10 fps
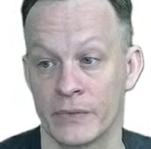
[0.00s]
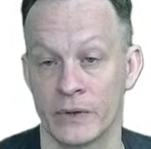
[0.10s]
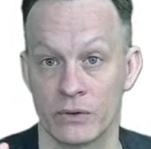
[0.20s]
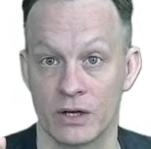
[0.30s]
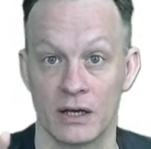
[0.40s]

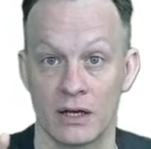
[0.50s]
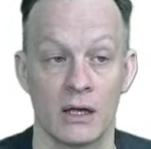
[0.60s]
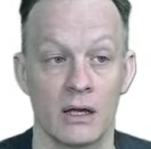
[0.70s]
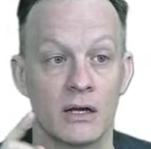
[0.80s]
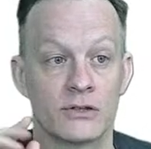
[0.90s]
Okay,
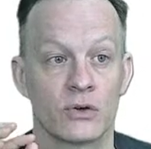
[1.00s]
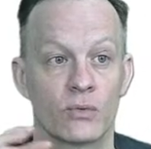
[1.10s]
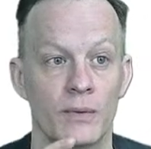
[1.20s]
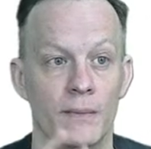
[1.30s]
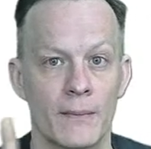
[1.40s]
so
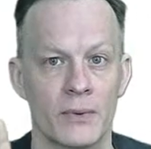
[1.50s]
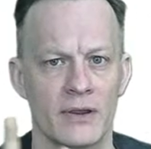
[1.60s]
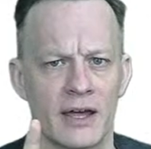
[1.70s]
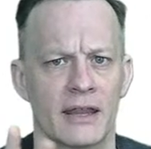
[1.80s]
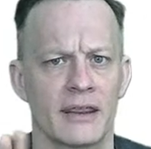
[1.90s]
remember
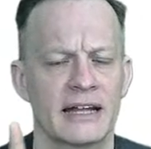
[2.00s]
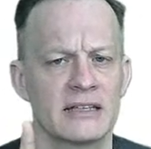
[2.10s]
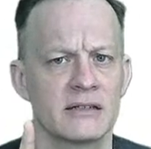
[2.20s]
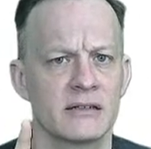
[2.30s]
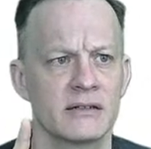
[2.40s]
that.
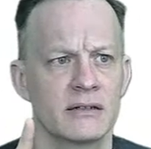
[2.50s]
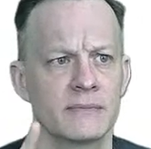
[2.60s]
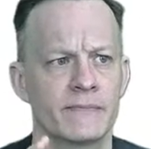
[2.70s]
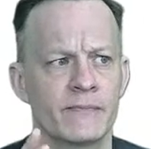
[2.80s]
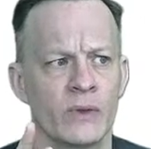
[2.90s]

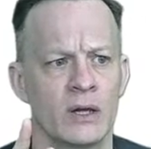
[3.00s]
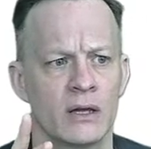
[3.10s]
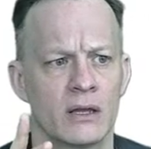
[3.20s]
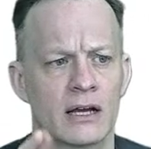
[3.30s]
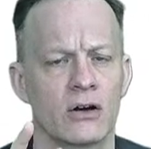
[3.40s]

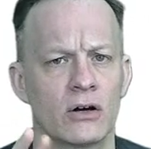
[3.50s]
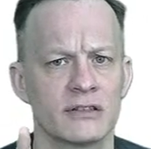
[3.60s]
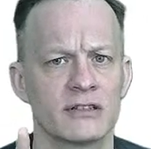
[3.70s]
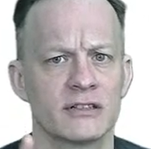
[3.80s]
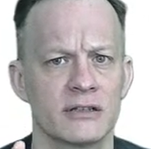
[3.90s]
That
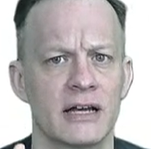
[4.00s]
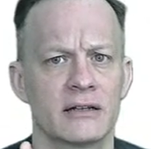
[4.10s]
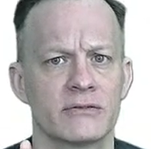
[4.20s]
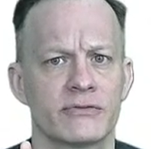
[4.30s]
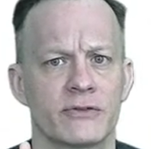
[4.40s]
causes a lot
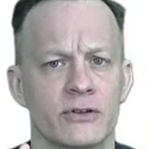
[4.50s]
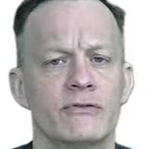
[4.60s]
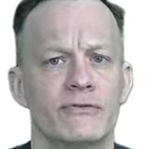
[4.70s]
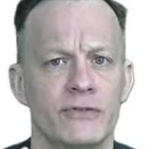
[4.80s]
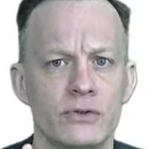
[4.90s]
of
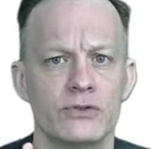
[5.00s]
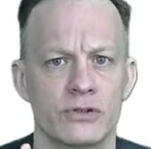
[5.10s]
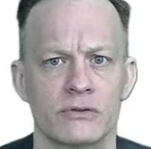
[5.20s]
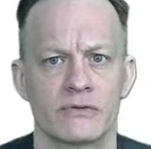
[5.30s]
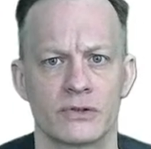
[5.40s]

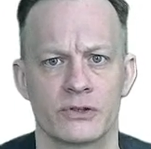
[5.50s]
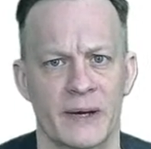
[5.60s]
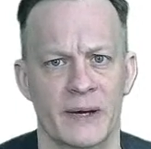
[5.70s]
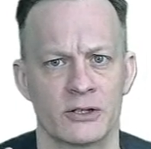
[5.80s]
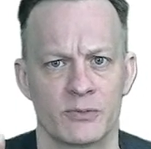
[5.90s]
confusion for
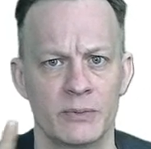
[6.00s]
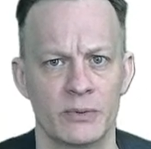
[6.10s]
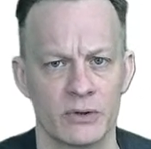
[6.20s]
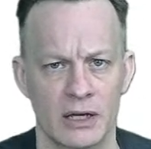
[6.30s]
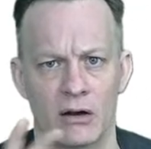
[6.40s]
Spanish
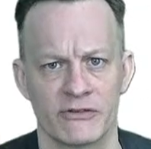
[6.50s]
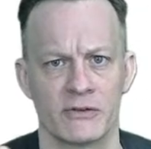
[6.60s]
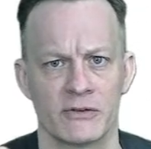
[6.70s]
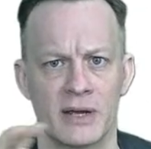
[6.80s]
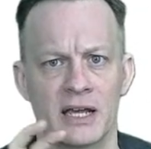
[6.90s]
people. They
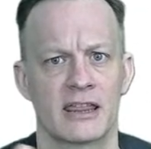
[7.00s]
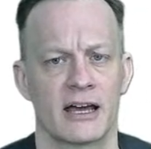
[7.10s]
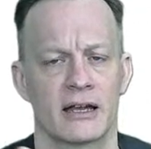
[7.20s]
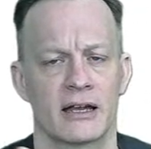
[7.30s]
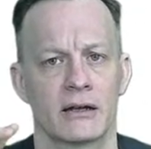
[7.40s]
often make
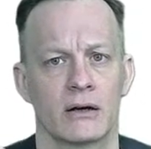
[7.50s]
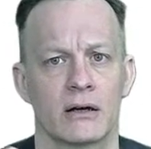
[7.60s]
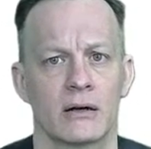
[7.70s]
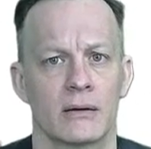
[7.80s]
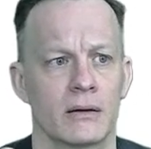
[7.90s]
that
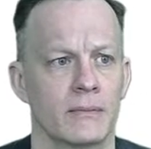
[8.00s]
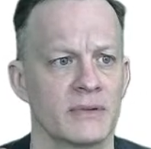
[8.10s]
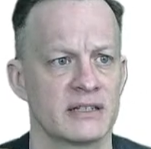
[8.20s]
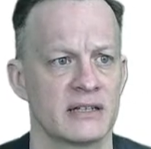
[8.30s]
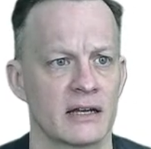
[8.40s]

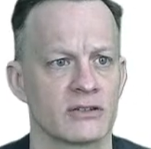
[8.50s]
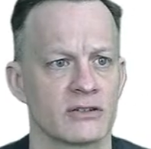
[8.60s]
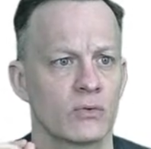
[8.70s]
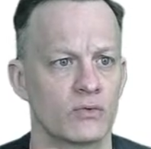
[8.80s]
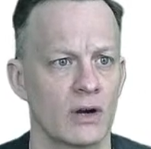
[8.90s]
mistake.
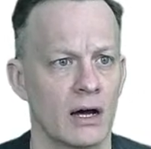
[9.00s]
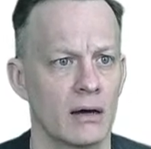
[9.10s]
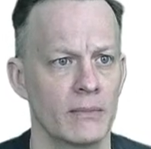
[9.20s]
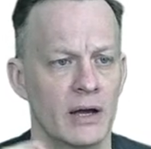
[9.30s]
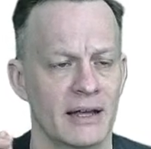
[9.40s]
So
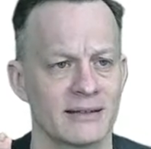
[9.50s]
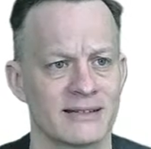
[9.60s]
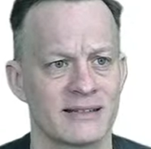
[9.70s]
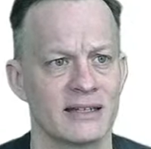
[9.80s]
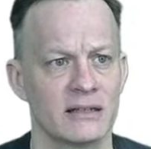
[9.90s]
rob and
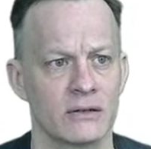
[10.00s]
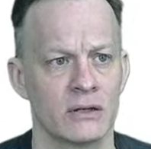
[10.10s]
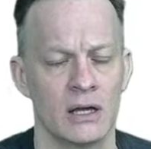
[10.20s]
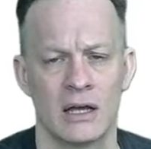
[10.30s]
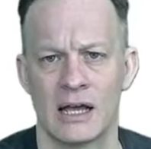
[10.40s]
steal,
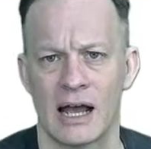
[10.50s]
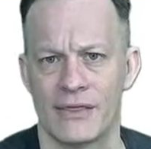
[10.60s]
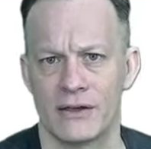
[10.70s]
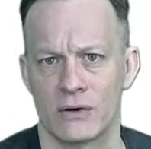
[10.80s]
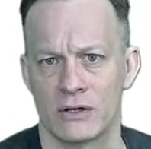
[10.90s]

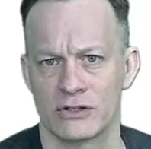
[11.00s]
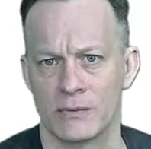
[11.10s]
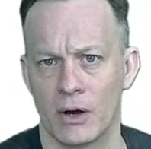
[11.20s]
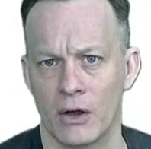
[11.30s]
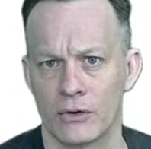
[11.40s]
and there are
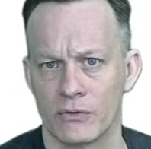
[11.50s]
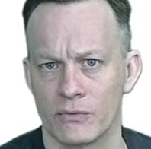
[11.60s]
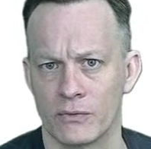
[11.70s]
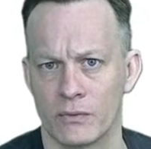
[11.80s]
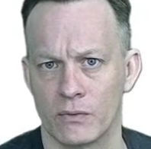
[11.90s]
some
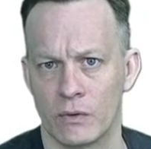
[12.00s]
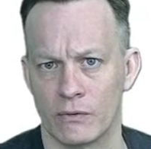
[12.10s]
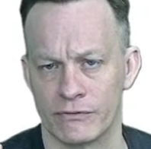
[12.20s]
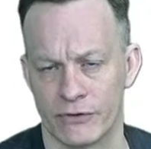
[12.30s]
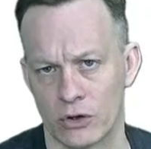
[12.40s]
other
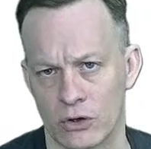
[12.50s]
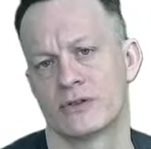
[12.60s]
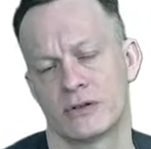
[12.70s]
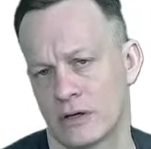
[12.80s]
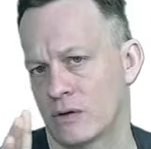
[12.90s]

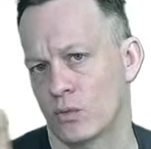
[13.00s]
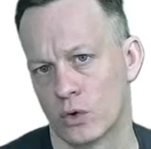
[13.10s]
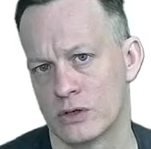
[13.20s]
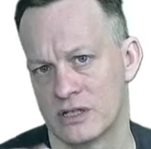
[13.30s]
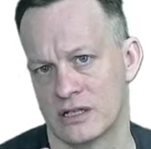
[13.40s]
verbs and
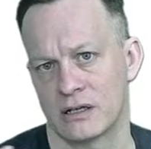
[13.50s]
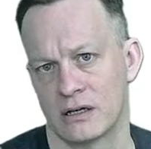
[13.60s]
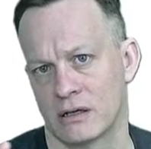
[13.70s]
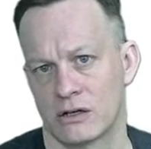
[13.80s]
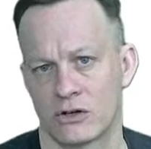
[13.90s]
words,
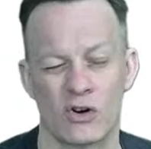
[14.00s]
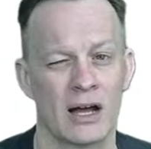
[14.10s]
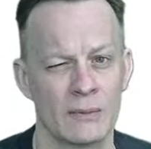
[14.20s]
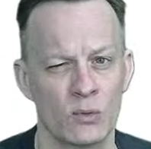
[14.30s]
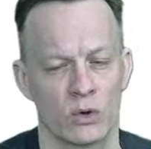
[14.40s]

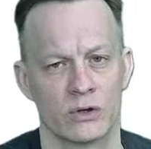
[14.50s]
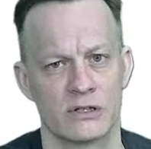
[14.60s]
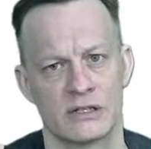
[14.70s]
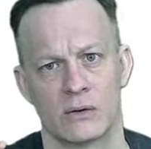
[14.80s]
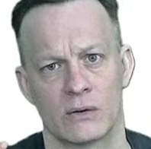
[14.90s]
crime
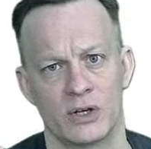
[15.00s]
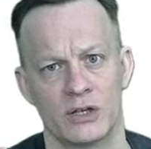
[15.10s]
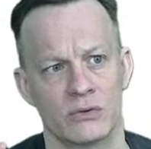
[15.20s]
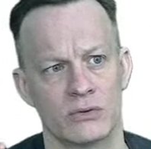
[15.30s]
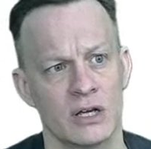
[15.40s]
words that we
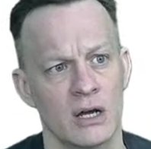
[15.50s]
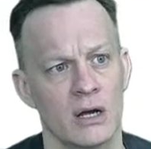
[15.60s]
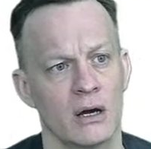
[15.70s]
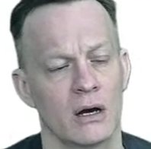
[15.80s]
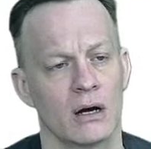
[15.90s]
use,
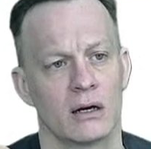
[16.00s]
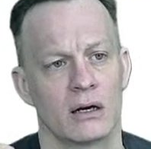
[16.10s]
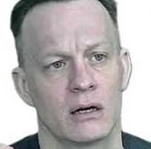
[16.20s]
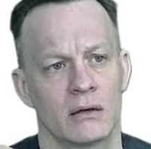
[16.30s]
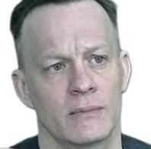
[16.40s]

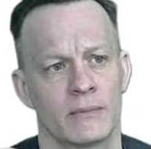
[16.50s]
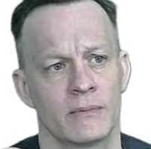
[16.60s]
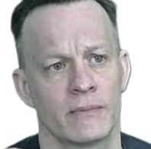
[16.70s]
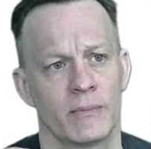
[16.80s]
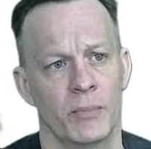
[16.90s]

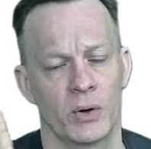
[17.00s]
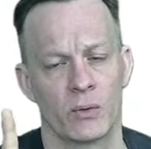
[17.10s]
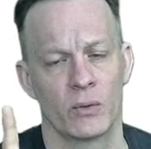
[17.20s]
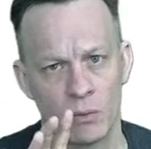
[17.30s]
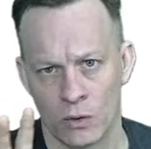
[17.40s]
but
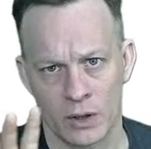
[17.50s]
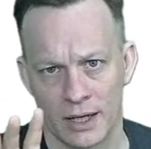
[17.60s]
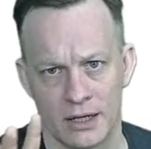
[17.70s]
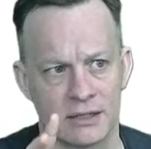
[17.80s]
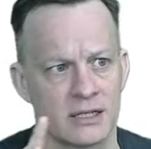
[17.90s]
we won't
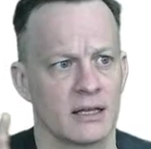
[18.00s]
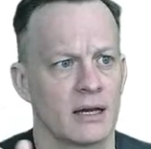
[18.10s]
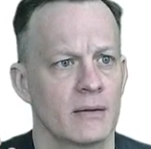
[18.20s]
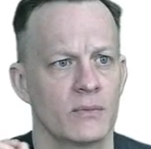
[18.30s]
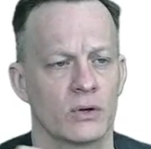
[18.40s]
get into
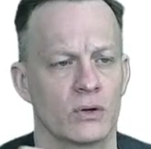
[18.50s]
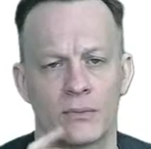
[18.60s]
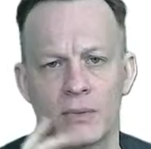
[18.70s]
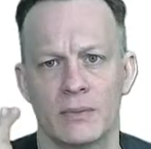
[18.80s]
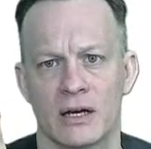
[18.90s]
that. You know,
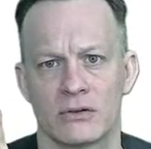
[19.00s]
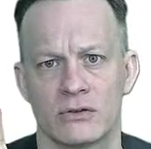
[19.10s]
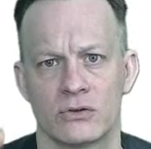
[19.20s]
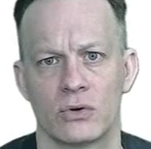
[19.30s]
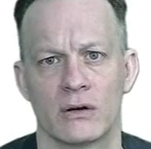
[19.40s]
maybe I'll
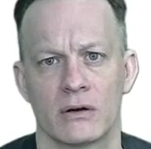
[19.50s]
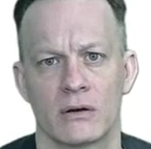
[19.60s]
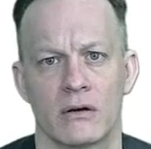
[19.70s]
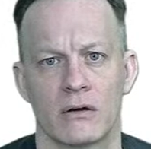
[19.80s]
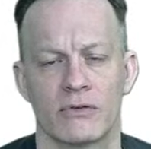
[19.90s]
do
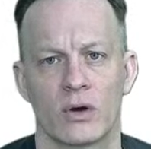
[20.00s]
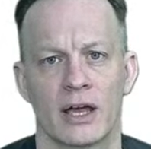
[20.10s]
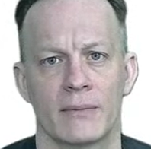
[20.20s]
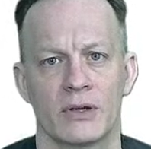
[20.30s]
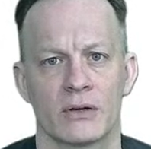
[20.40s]
a
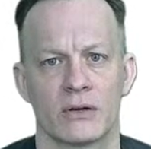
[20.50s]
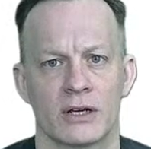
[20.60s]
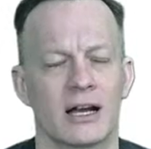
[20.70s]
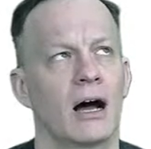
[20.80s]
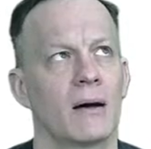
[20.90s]
vocabulary
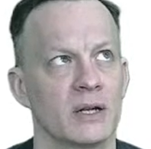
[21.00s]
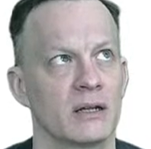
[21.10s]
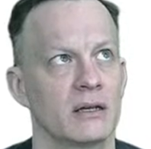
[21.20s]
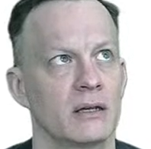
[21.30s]
common